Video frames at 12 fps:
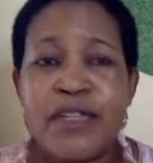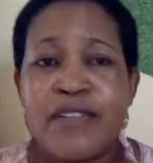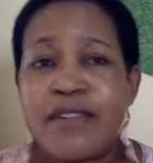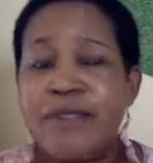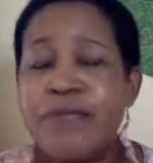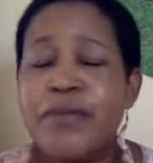
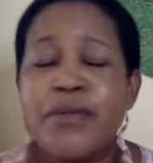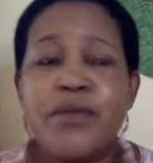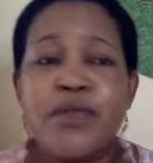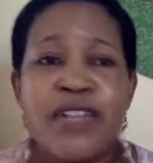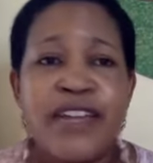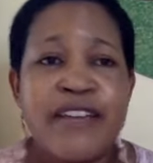Some people
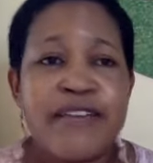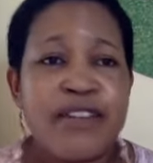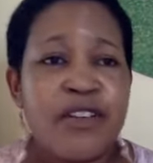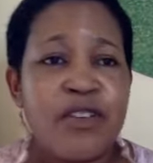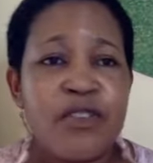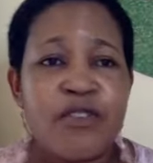will have
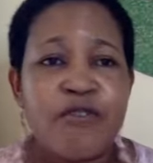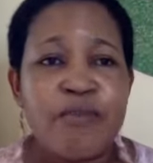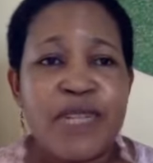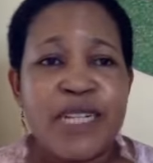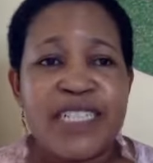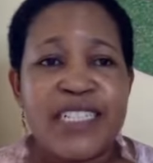a lot of
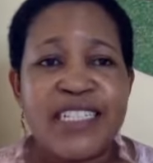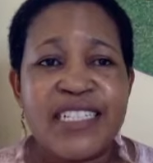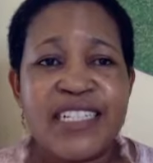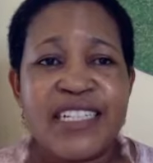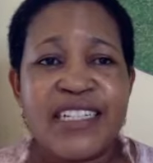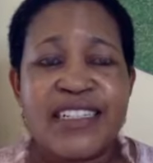
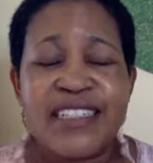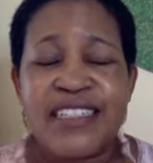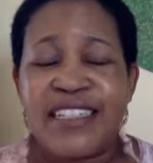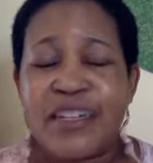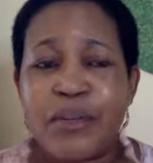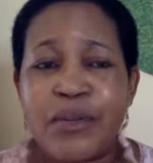money and
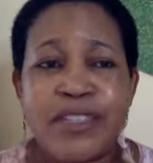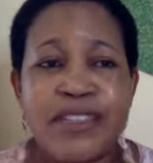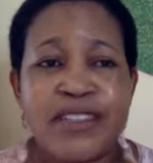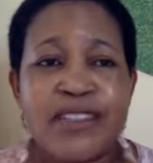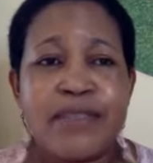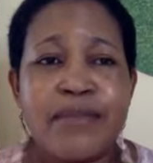they are
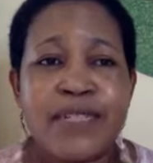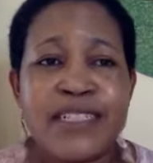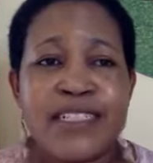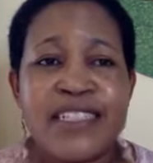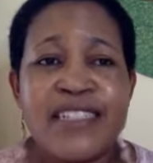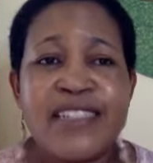wealthy, but
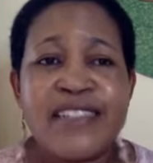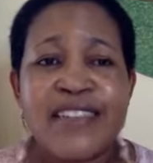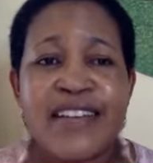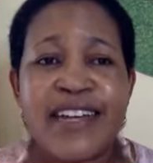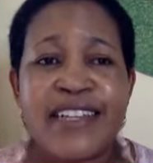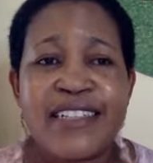
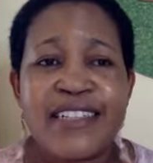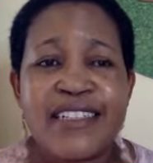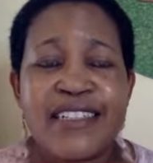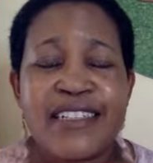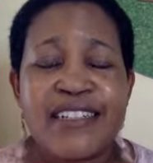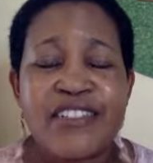inside
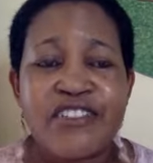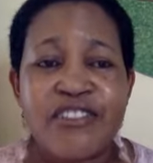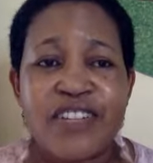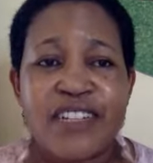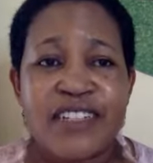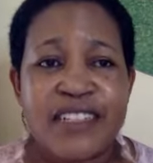they are
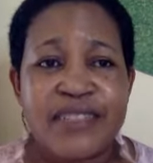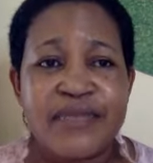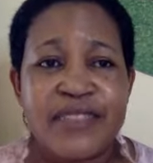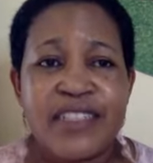struggling.